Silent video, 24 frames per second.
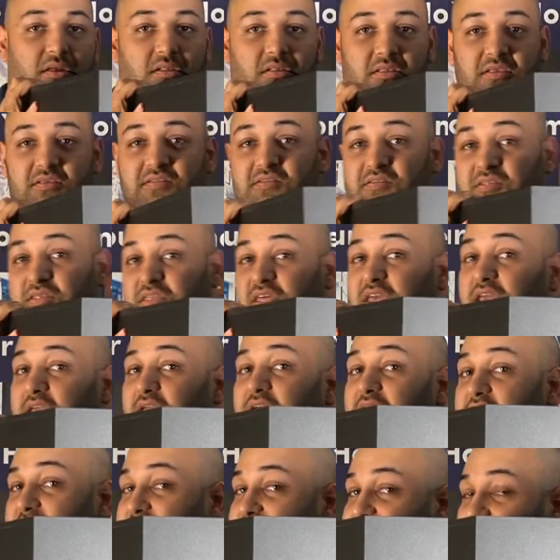this thing
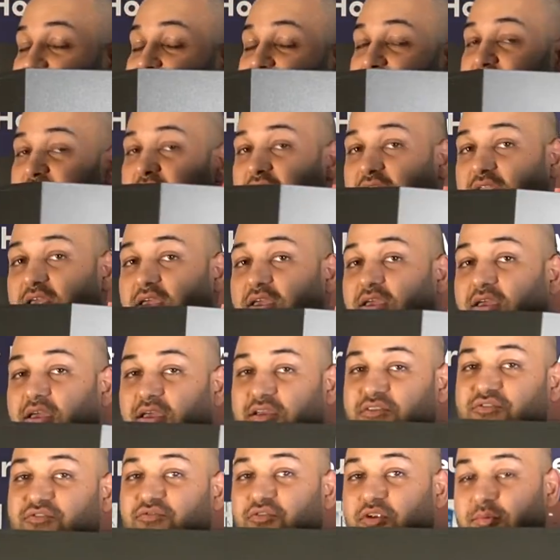is definitely
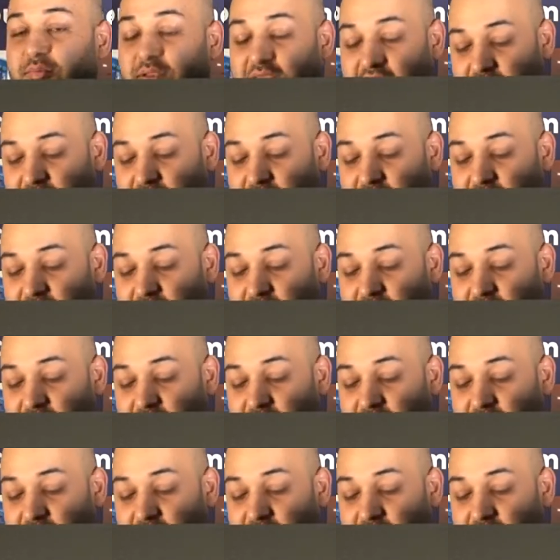extremely